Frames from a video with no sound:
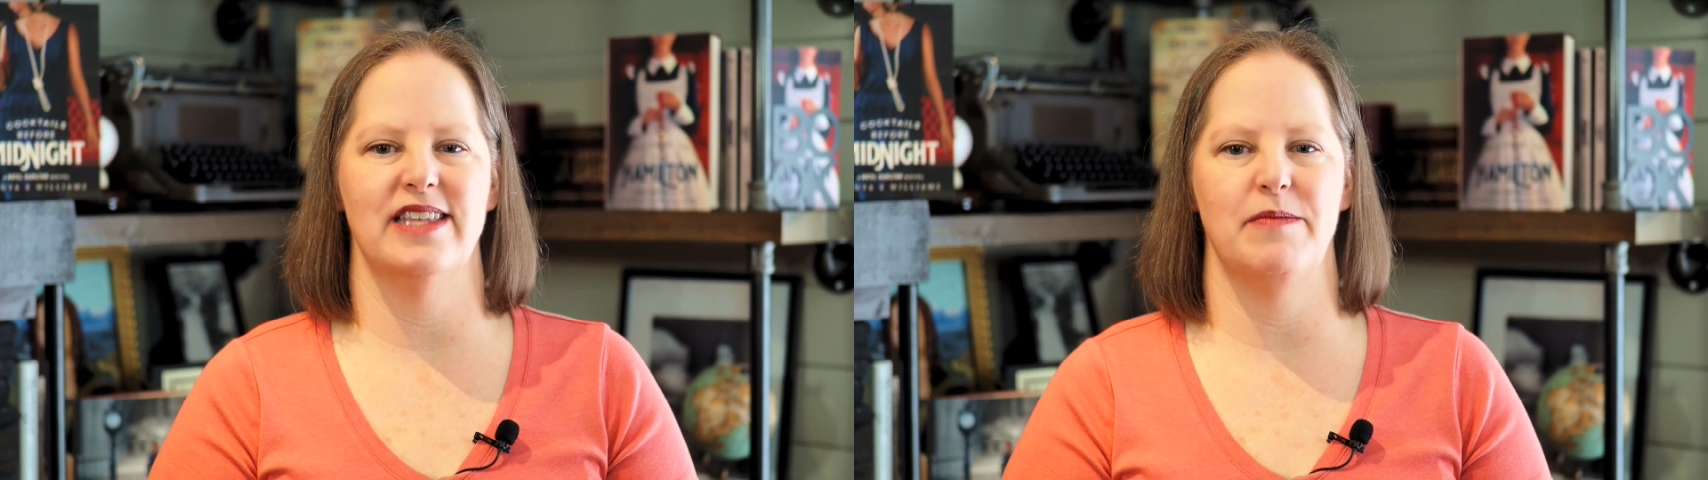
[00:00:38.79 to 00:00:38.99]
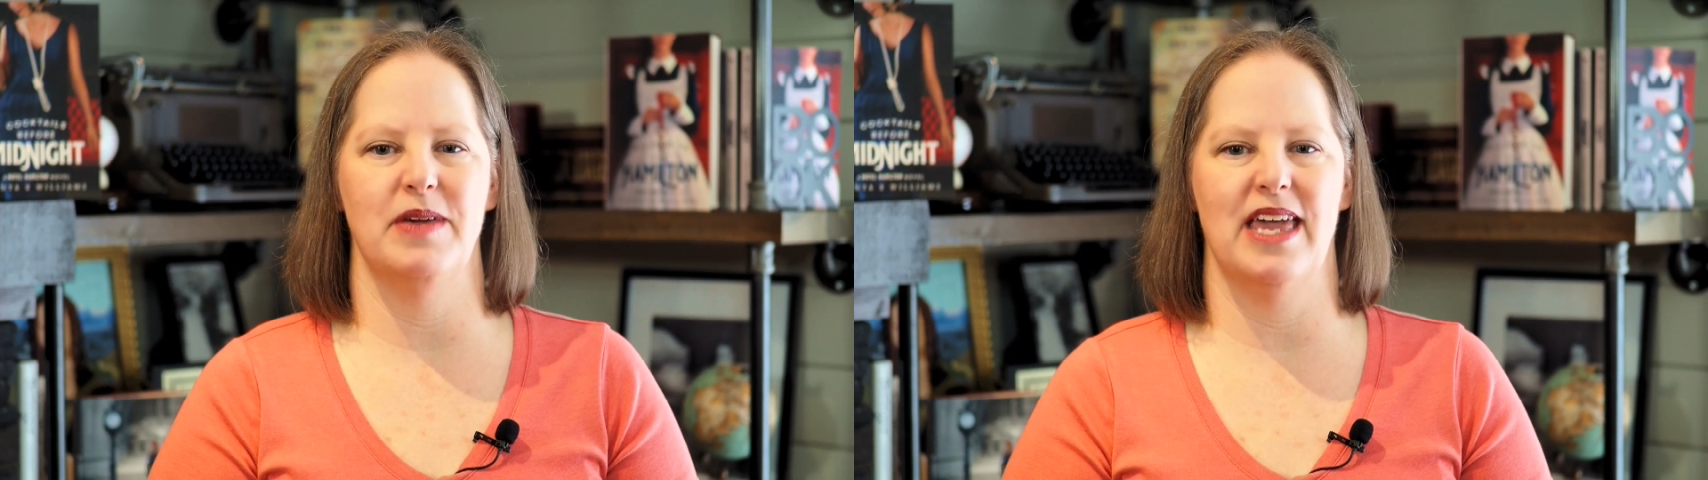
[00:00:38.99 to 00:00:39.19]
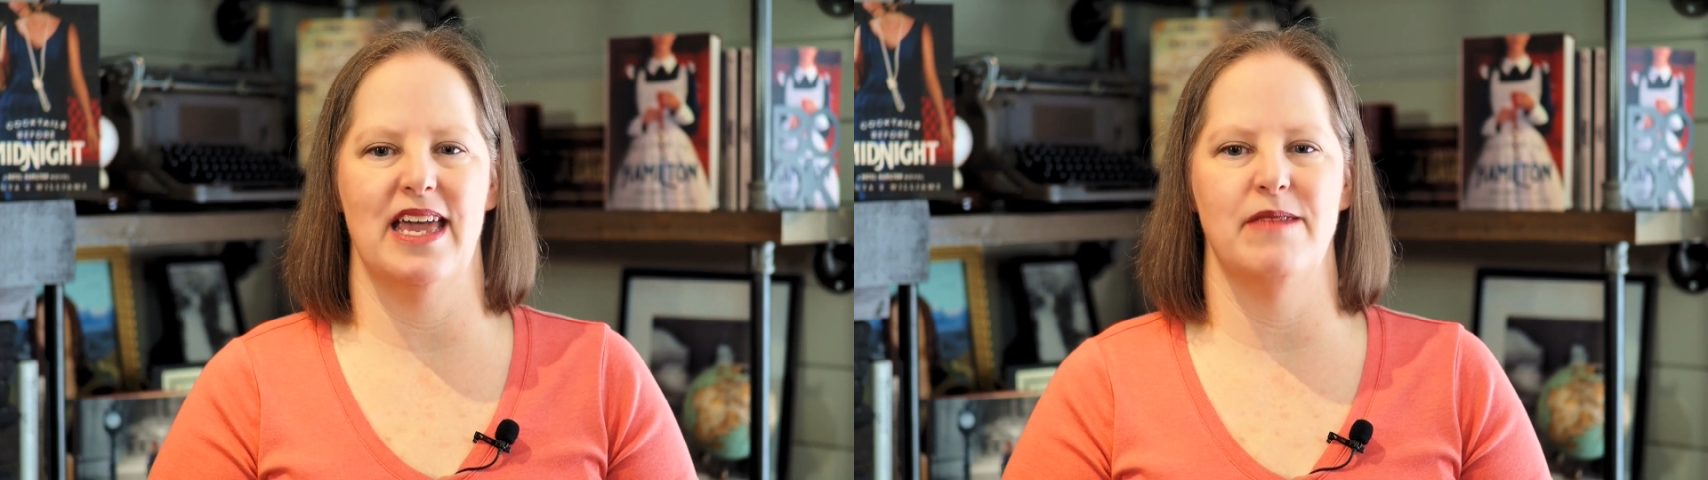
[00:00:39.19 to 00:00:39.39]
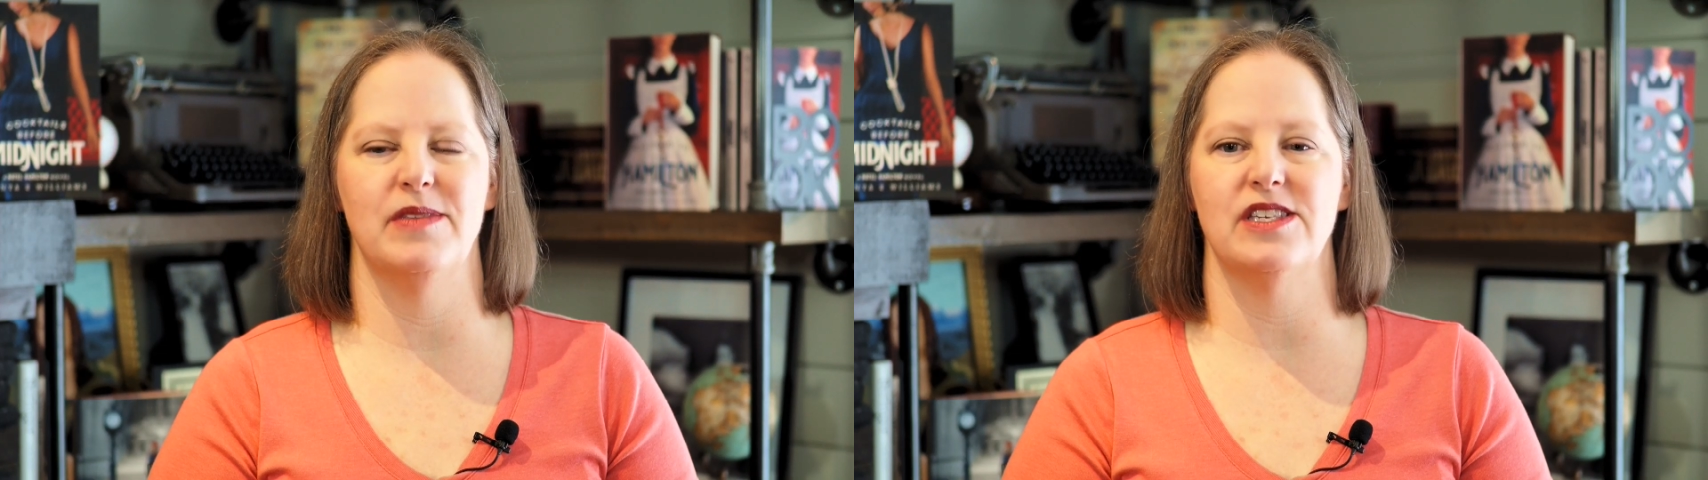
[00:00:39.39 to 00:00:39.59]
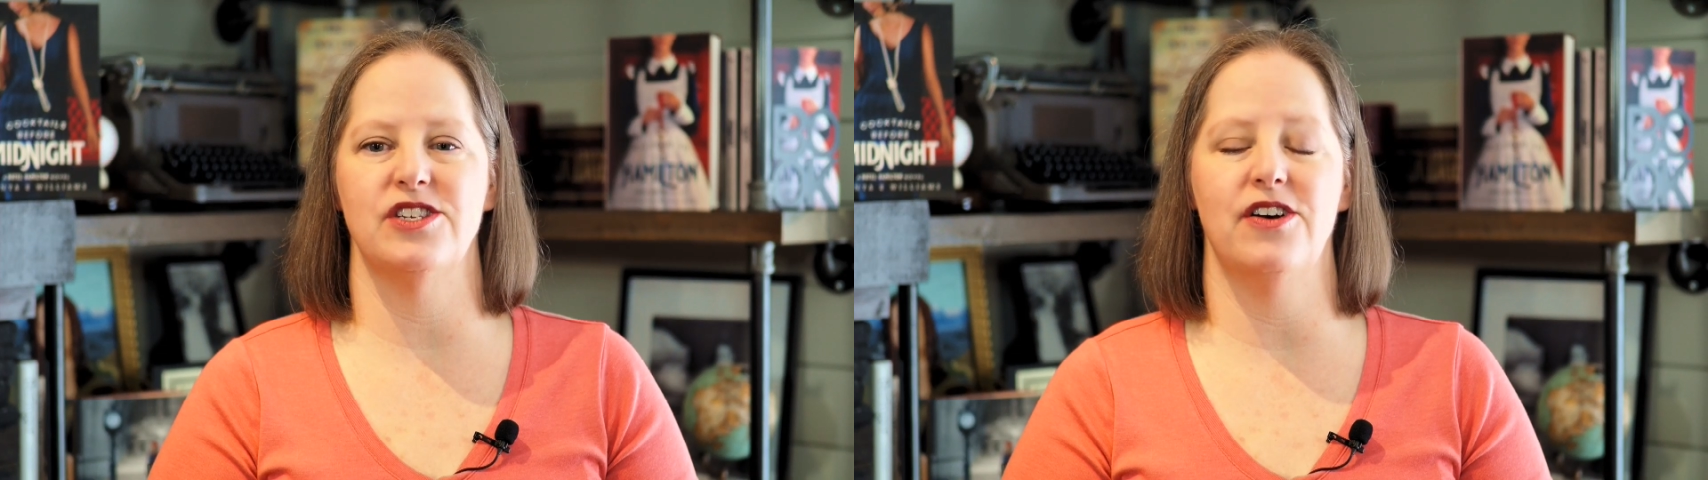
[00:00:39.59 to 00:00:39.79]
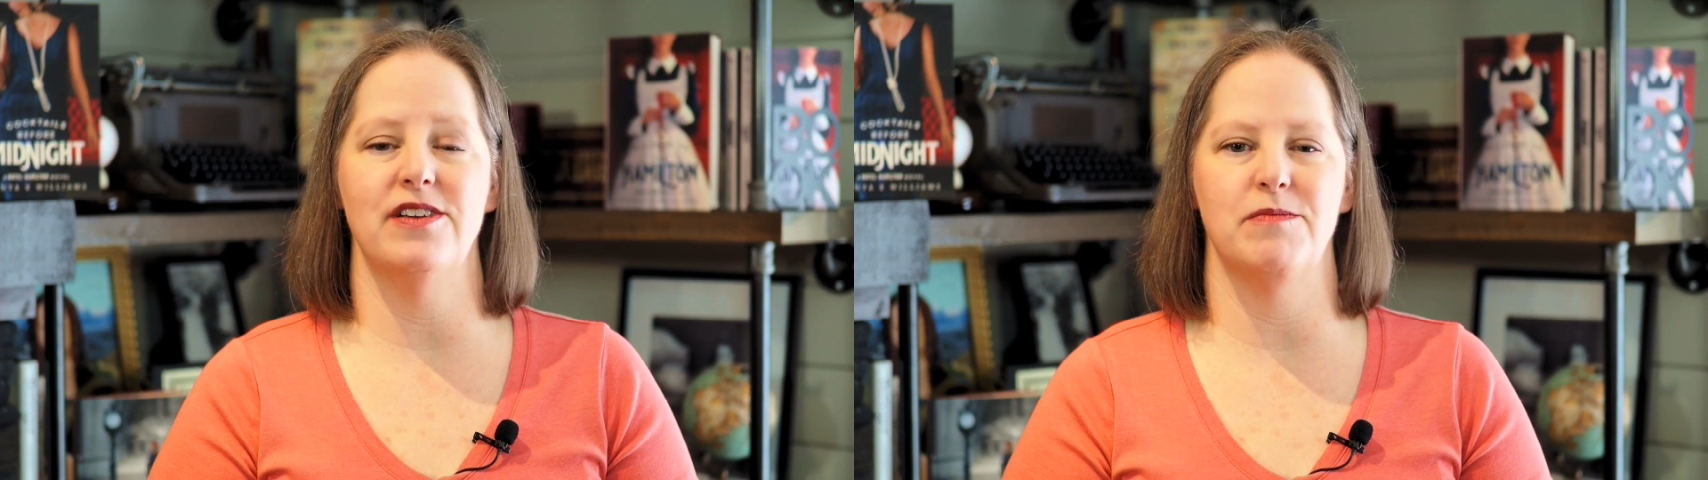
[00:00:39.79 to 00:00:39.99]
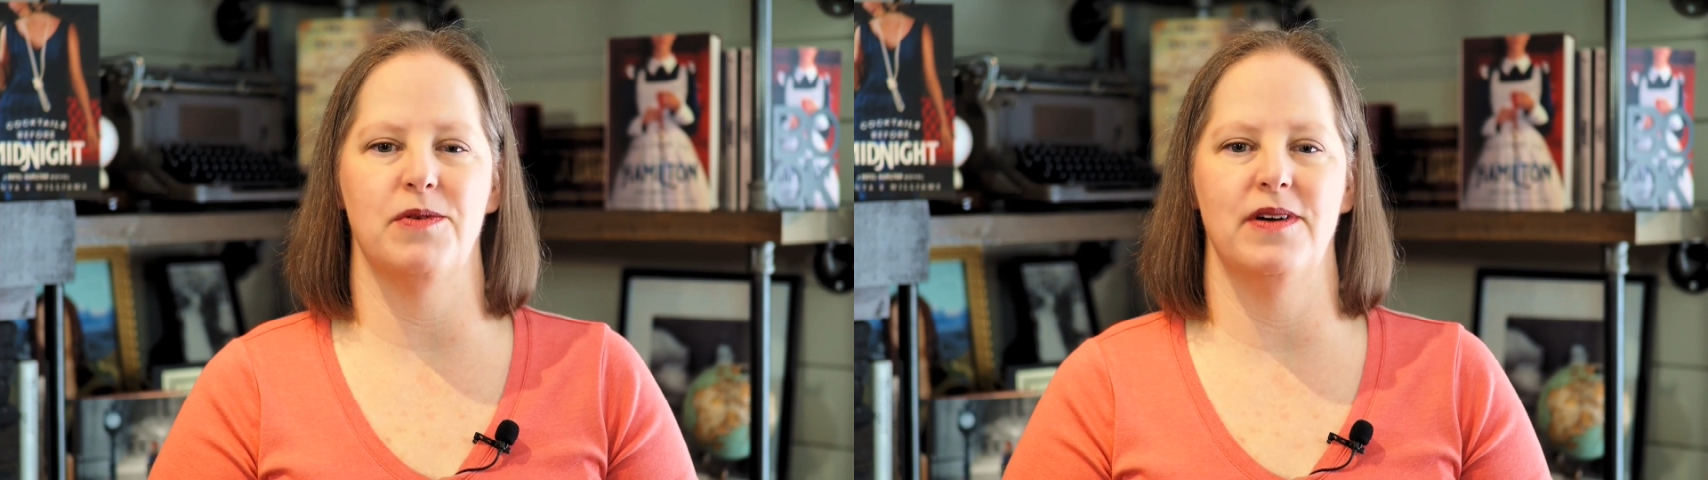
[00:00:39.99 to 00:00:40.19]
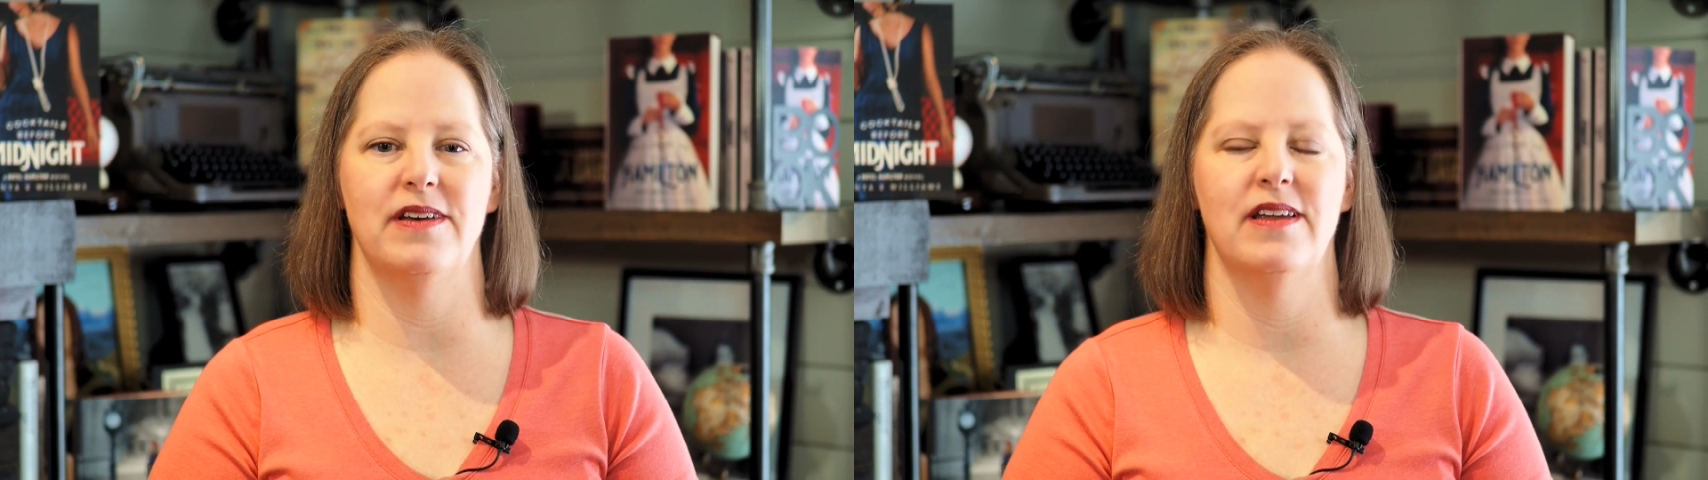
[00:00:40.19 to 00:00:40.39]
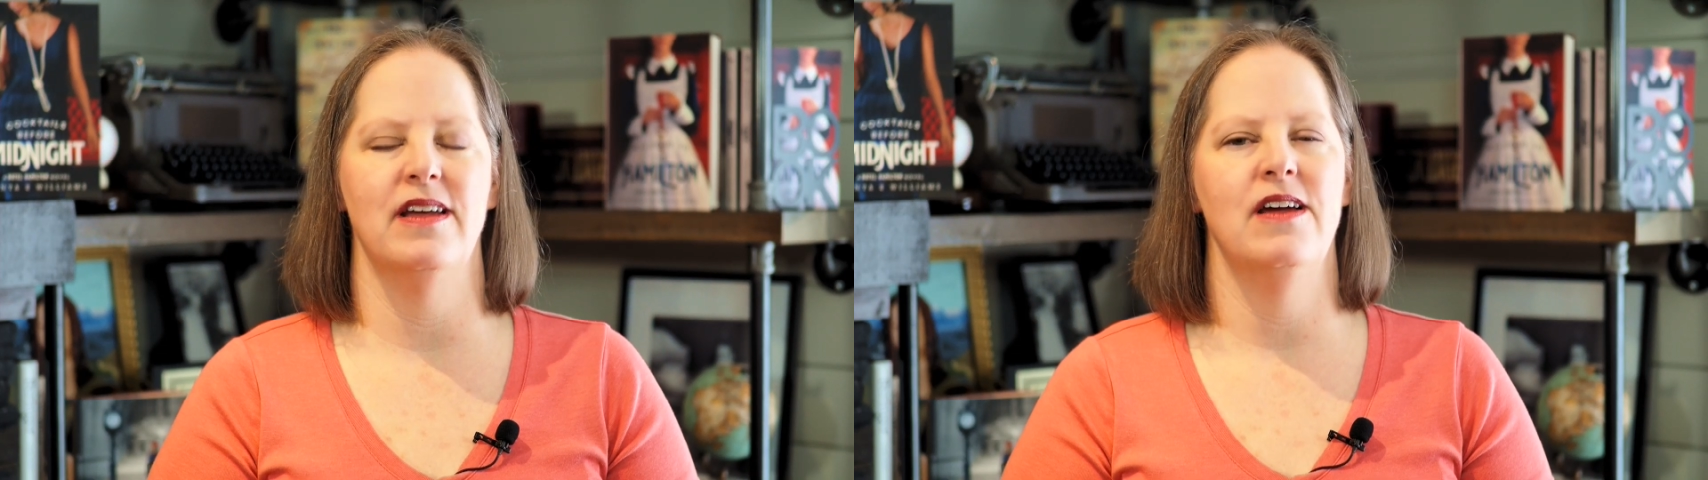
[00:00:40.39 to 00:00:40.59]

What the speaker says: that became the starting point